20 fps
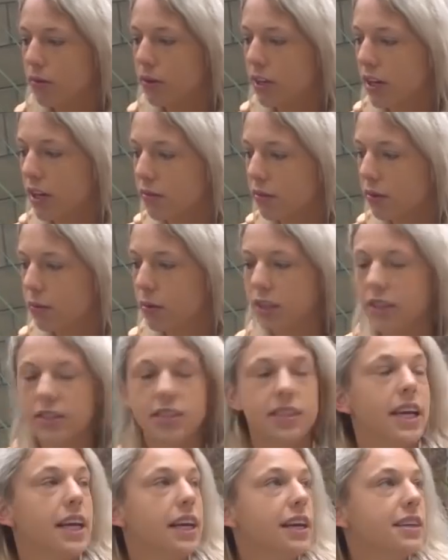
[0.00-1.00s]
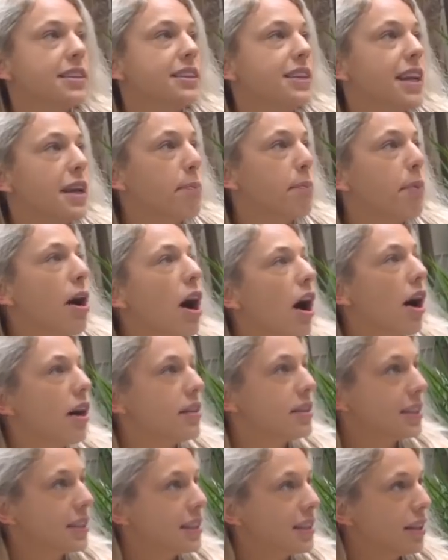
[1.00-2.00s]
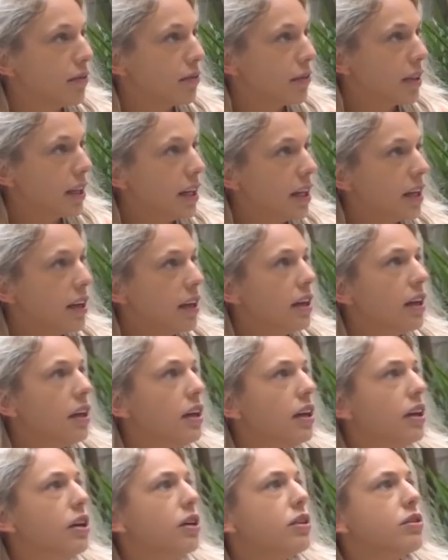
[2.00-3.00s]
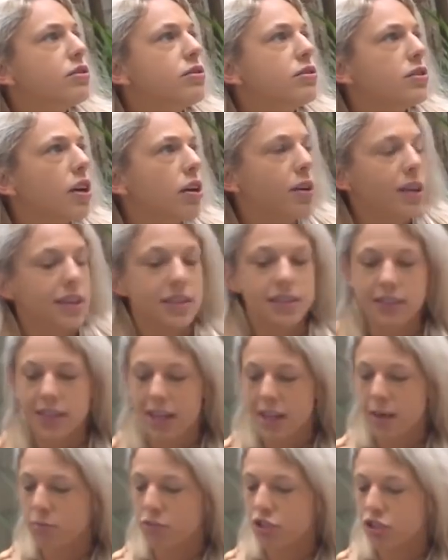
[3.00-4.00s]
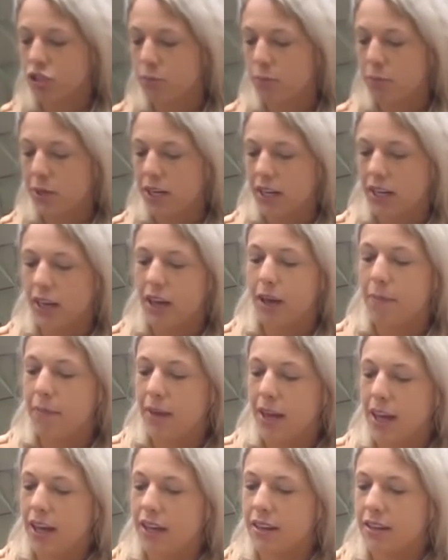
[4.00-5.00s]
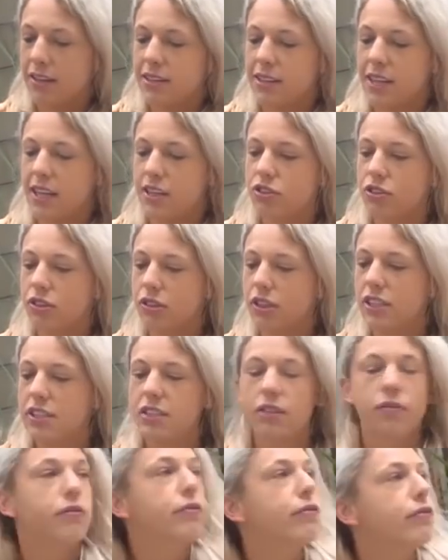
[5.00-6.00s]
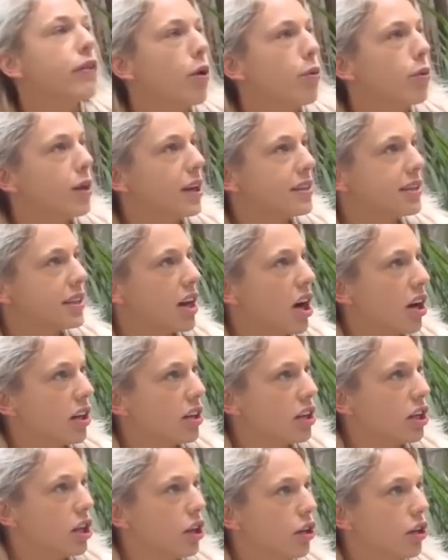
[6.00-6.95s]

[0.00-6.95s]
only ever wanna say his name positively. So his name should be a command, essentially, to focus on